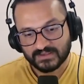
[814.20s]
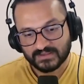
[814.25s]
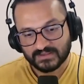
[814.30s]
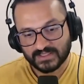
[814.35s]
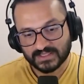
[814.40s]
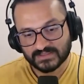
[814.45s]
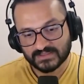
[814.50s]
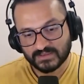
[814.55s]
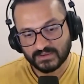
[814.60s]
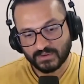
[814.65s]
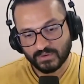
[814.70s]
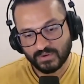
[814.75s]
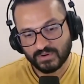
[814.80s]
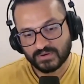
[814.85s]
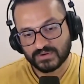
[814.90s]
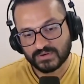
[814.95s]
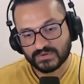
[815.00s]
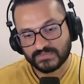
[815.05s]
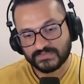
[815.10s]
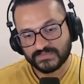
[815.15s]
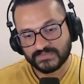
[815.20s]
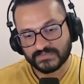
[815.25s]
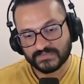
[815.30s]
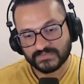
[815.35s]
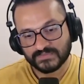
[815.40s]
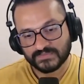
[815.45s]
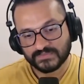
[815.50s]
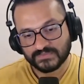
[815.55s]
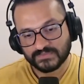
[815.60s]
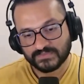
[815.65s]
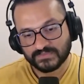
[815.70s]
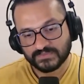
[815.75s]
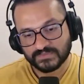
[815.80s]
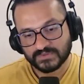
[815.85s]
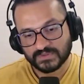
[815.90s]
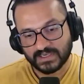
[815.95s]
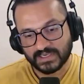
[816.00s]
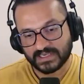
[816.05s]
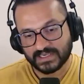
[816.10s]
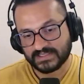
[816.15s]
there's a lot of,
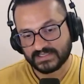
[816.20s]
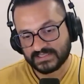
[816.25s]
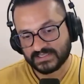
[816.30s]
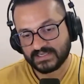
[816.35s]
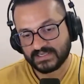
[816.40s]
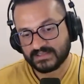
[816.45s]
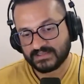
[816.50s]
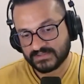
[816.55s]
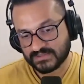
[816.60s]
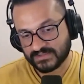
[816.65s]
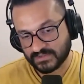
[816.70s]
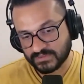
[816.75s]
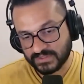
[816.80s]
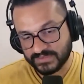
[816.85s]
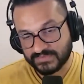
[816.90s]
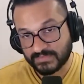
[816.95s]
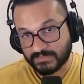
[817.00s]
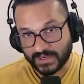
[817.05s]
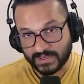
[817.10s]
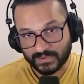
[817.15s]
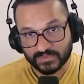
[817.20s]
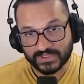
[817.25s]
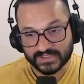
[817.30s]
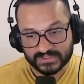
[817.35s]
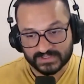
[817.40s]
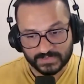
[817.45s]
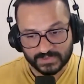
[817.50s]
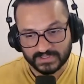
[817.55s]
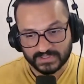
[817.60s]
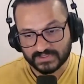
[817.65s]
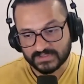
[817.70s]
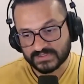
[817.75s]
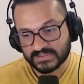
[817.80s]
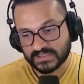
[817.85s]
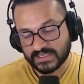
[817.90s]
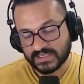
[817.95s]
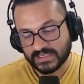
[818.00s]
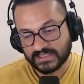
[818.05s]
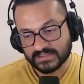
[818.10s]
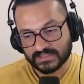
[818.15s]
I can share this only from my own experience.
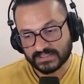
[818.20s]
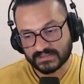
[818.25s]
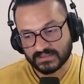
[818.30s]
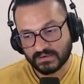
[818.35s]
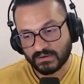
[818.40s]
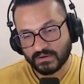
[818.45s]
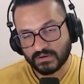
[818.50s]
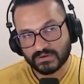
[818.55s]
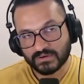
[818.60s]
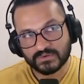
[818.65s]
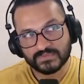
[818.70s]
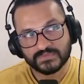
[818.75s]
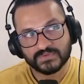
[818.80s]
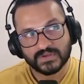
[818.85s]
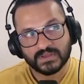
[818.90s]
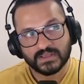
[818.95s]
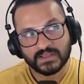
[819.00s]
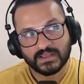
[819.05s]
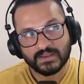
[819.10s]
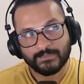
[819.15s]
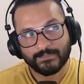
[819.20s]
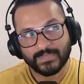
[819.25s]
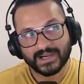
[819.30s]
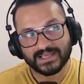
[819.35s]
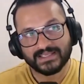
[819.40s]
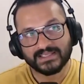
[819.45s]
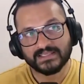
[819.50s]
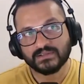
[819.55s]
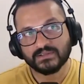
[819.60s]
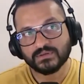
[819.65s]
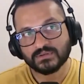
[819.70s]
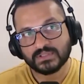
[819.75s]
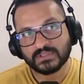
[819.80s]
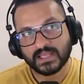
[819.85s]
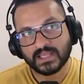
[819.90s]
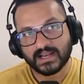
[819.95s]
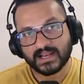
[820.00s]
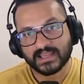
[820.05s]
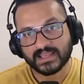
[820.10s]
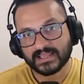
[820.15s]
There's a lot of my ego
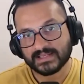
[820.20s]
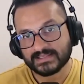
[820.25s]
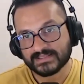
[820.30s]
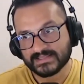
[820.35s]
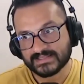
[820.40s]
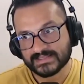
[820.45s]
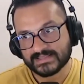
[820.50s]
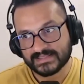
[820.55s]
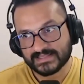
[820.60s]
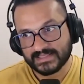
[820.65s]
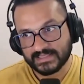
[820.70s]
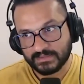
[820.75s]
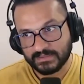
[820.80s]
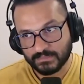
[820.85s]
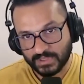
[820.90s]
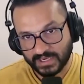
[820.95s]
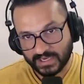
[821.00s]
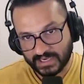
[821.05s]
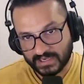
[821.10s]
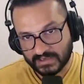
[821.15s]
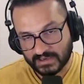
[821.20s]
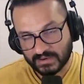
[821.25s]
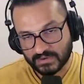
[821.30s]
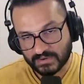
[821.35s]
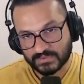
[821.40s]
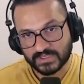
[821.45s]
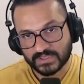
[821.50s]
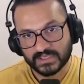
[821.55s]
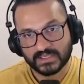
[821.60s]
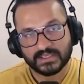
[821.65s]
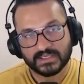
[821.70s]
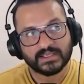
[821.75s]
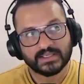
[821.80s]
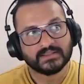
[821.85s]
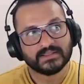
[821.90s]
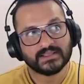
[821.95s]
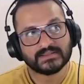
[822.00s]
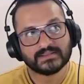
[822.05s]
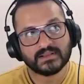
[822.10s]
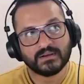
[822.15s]
that I can see breaking down.
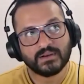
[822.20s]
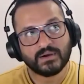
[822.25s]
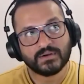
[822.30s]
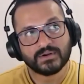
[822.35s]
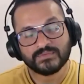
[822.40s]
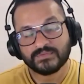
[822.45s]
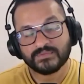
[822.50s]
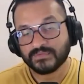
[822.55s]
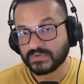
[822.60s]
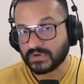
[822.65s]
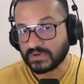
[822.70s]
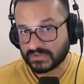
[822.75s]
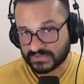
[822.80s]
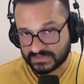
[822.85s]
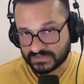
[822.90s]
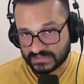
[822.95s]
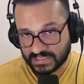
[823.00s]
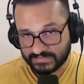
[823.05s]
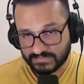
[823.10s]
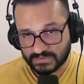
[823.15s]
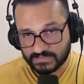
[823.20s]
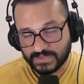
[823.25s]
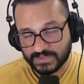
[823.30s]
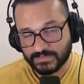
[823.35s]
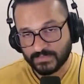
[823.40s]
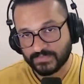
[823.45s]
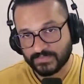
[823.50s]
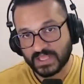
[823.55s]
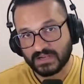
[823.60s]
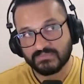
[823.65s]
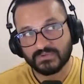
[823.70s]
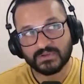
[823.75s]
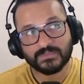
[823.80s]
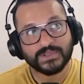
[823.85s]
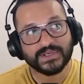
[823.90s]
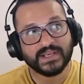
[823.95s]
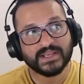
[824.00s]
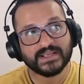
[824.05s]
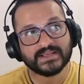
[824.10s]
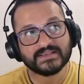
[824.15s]
There's a lot of course, there will
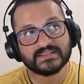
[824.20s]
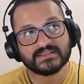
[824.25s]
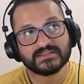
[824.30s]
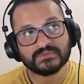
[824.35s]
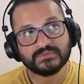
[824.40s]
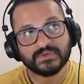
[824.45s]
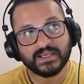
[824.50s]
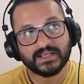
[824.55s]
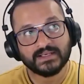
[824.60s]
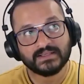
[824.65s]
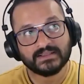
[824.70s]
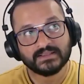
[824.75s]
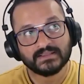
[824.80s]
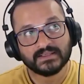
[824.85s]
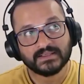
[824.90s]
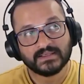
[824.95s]
be days when